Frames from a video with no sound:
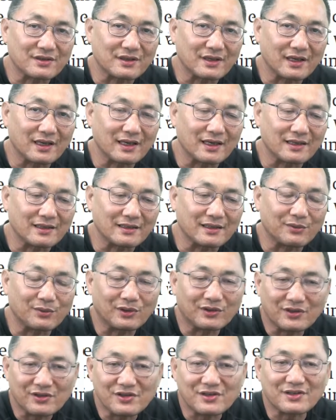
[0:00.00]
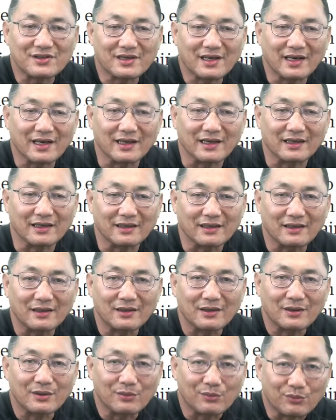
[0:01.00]
And what does it say?
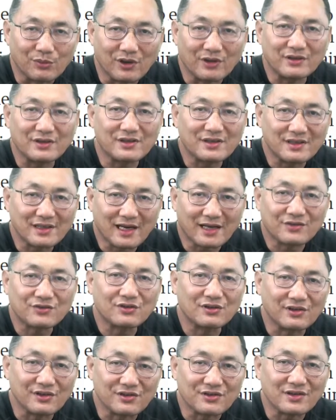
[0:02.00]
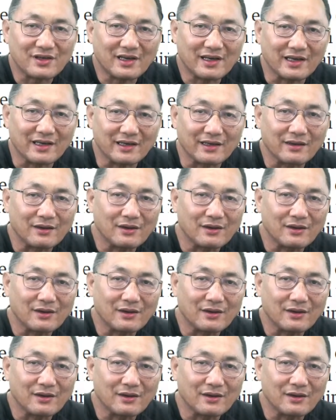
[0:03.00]
What does it actually say?